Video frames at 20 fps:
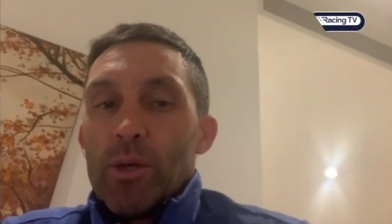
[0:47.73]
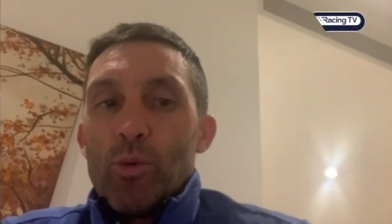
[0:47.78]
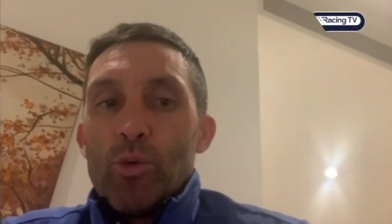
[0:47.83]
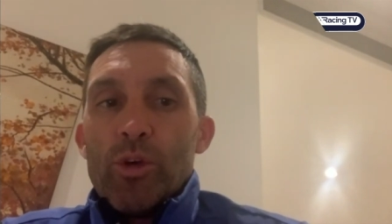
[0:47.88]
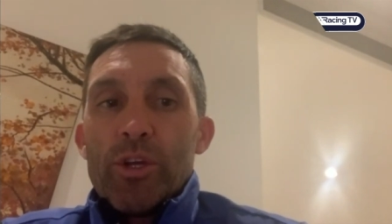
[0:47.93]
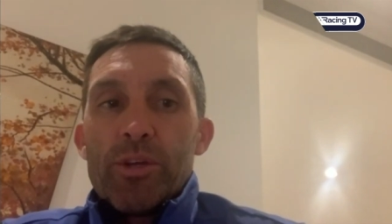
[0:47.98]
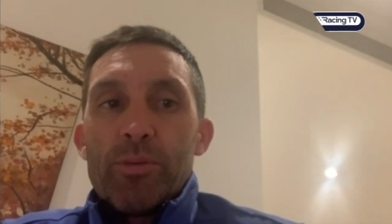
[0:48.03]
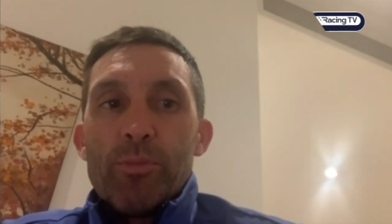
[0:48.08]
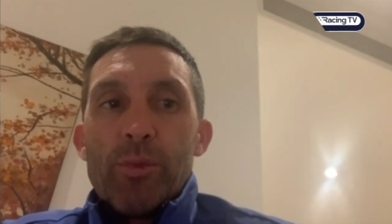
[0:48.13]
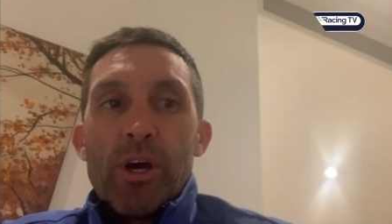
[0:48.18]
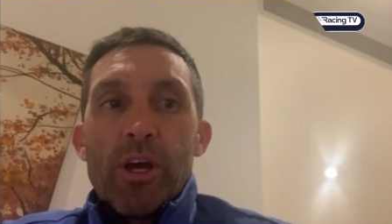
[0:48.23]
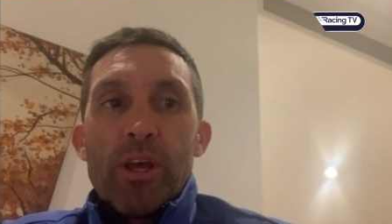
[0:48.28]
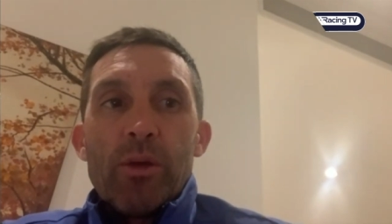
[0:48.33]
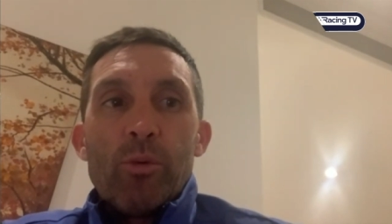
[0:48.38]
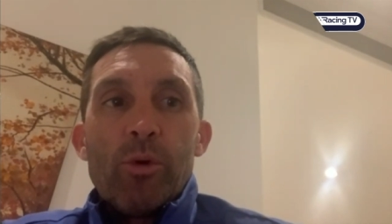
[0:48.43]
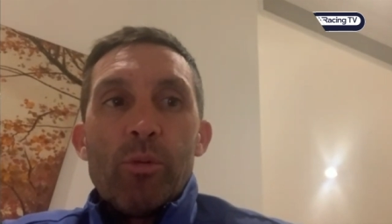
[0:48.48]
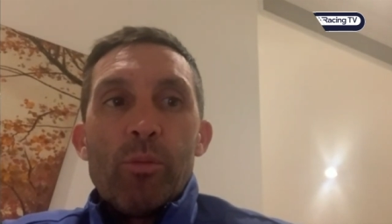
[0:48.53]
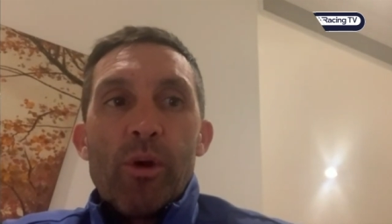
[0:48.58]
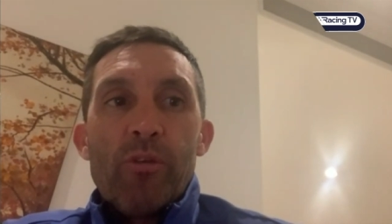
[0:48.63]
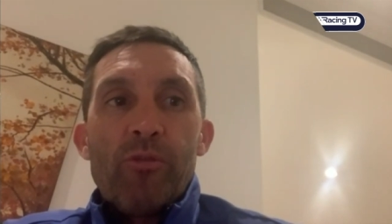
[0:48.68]
with my
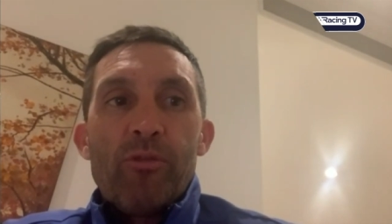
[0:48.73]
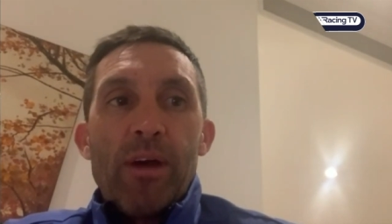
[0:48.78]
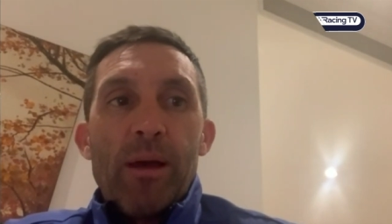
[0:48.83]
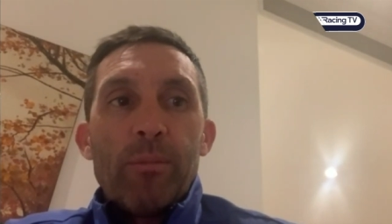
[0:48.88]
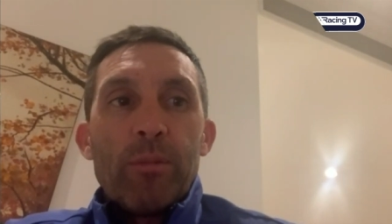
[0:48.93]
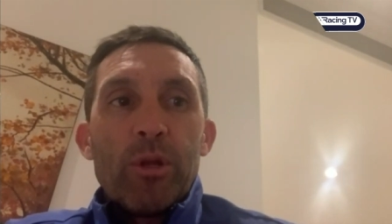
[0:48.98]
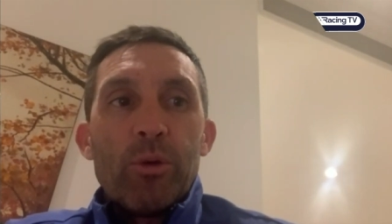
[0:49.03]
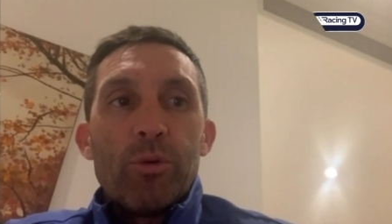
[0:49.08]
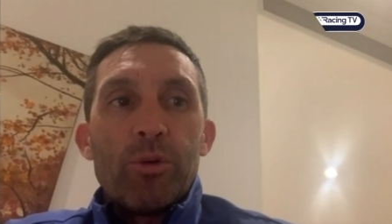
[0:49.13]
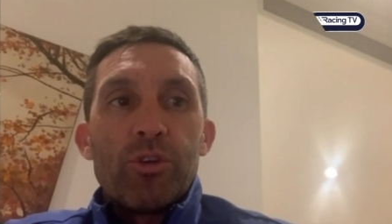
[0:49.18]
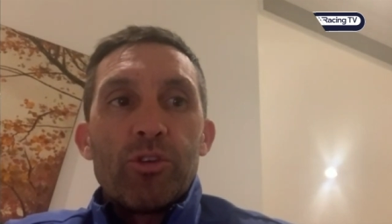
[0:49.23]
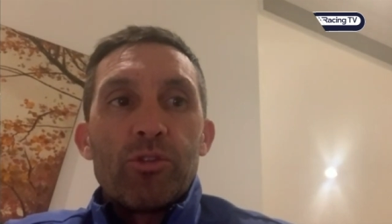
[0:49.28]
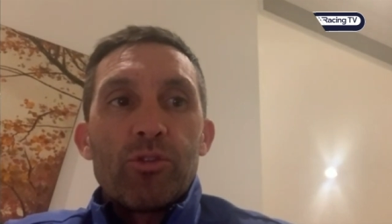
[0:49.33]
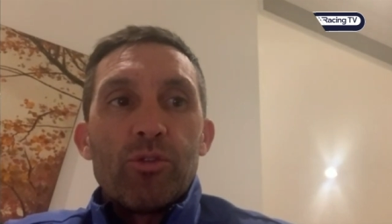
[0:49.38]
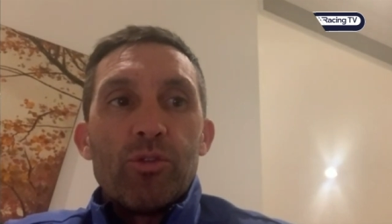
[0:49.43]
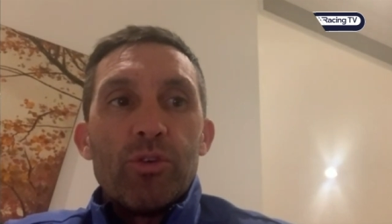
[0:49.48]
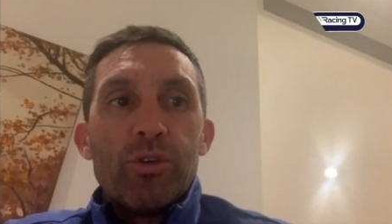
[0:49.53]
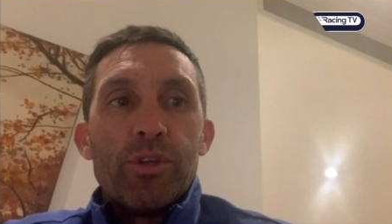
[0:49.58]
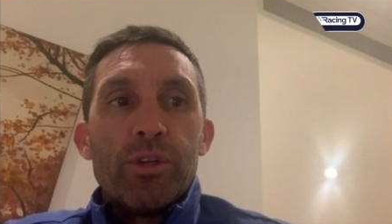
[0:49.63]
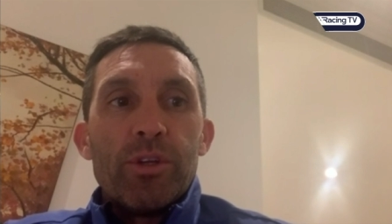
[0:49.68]
with my family, which is
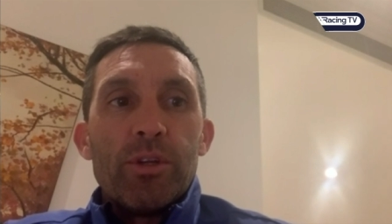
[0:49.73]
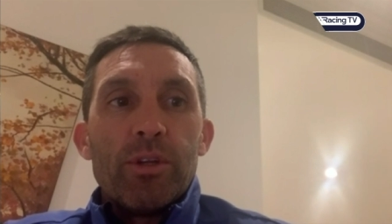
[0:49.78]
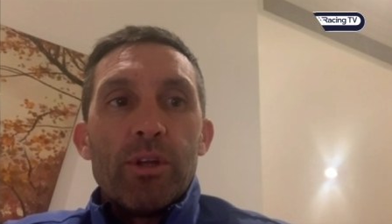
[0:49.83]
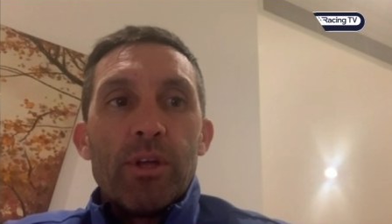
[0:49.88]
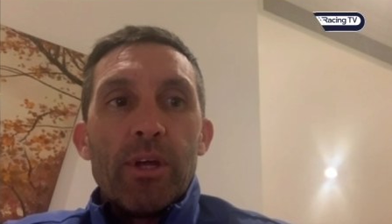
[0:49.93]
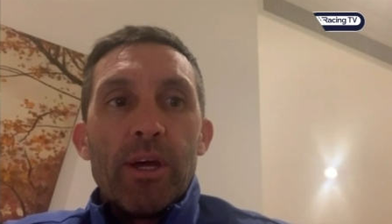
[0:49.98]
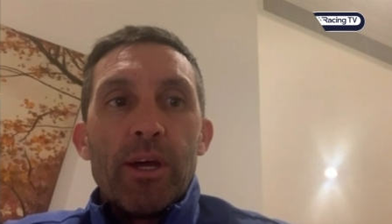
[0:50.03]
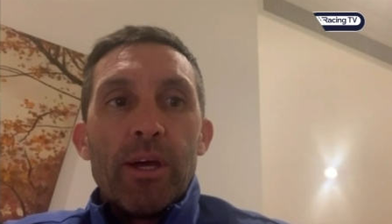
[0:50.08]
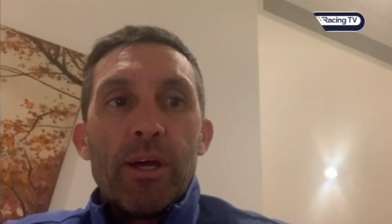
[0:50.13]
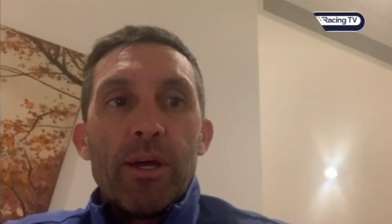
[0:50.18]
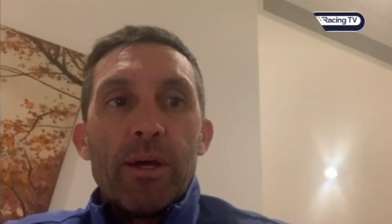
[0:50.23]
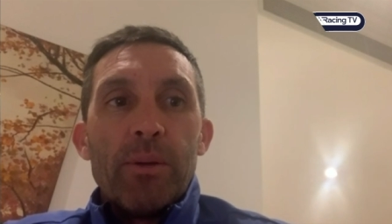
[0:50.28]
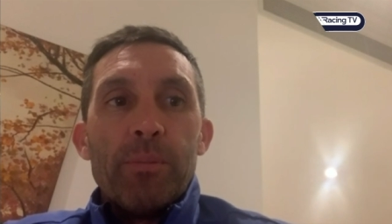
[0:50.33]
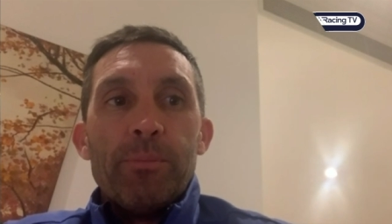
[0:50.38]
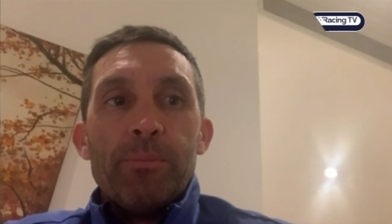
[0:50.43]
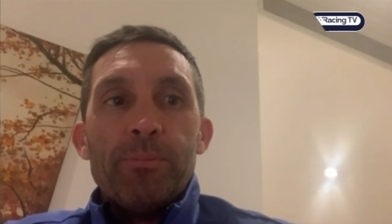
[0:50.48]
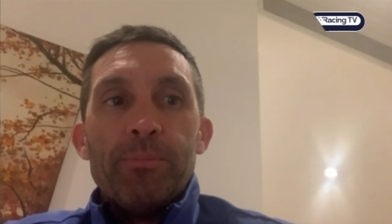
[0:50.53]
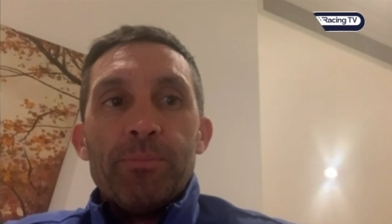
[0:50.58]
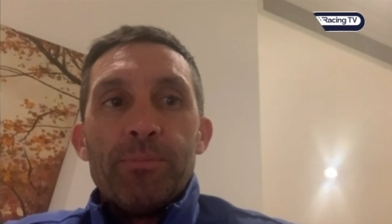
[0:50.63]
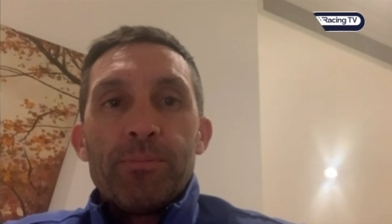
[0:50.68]
good.
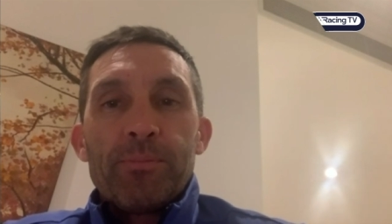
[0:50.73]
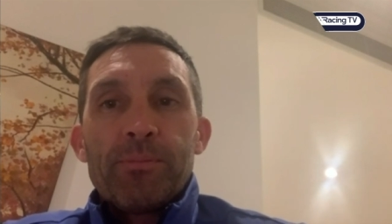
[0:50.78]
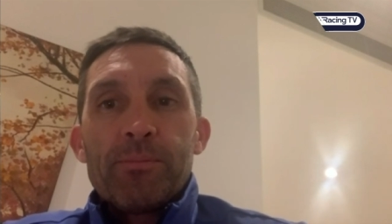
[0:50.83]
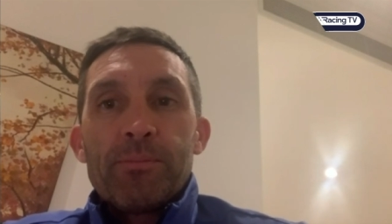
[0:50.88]
Um,